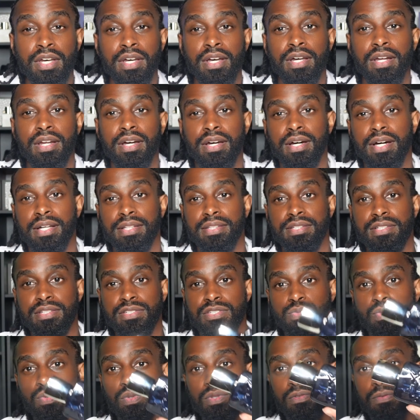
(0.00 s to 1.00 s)
And I got
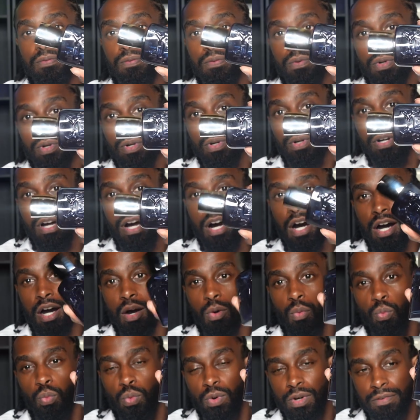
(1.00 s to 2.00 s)
this one for uh,
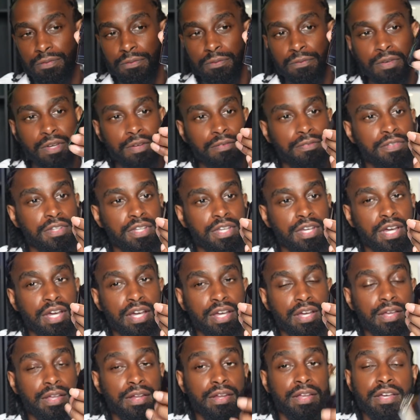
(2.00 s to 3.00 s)

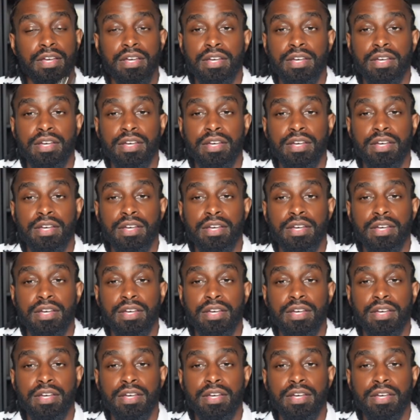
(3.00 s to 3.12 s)
158.